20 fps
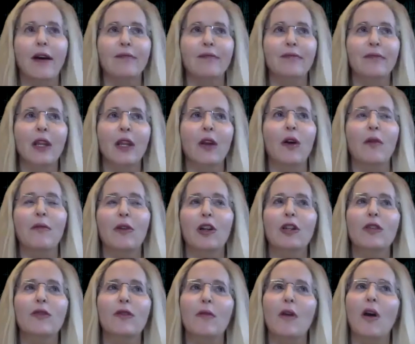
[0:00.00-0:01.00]
you know,
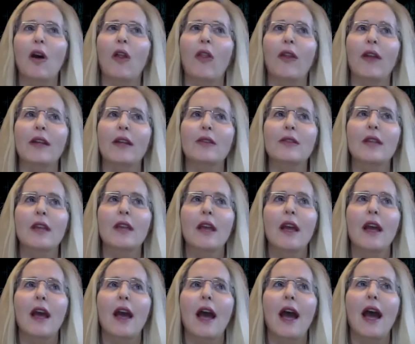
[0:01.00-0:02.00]
emerge from all this,
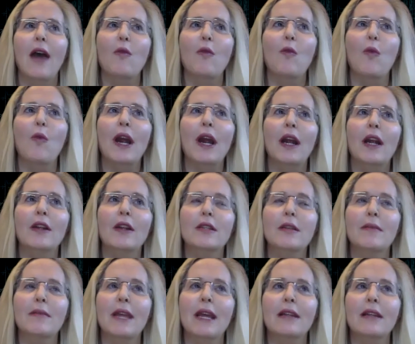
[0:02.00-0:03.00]
where
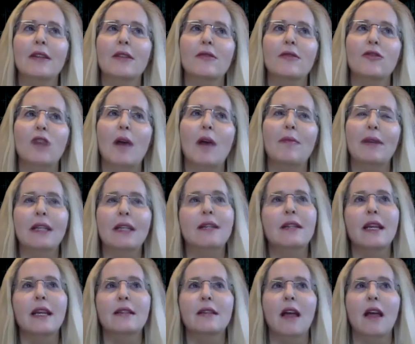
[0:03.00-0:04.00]
some of that shopping
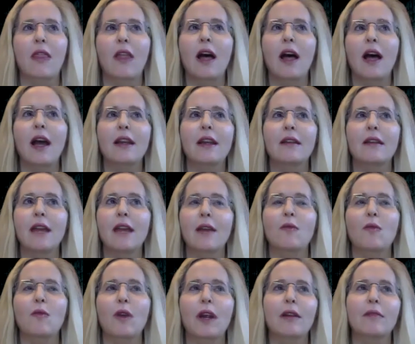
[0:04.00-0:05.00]
stays online
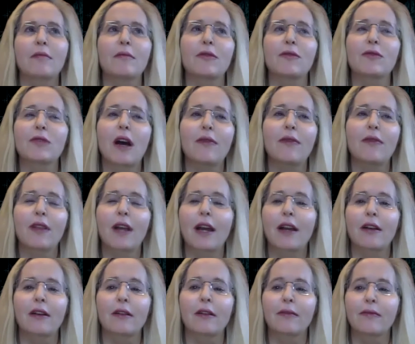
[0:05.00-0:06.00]
and where it moves
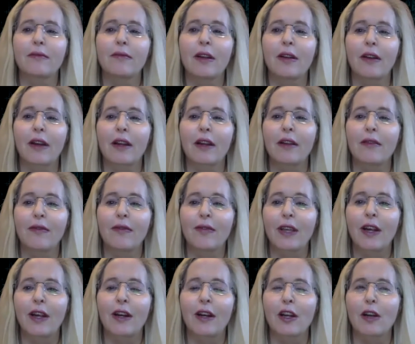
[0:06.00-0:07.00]
offline, or, you know, kind of,
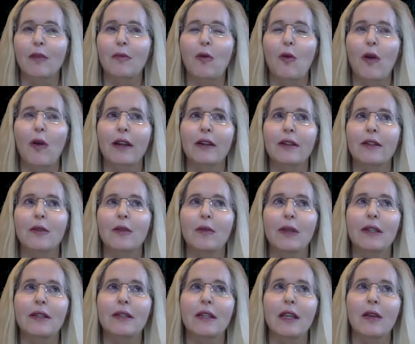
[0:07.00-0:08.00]
Gary, to your point, do we
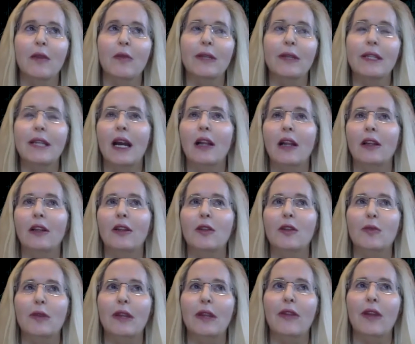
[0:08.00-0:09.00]
see
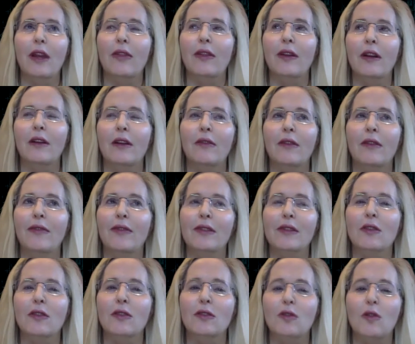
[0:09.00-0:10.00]
retailers rethink their
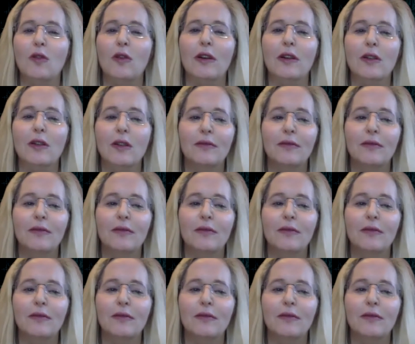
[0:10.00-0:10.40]
physical stores?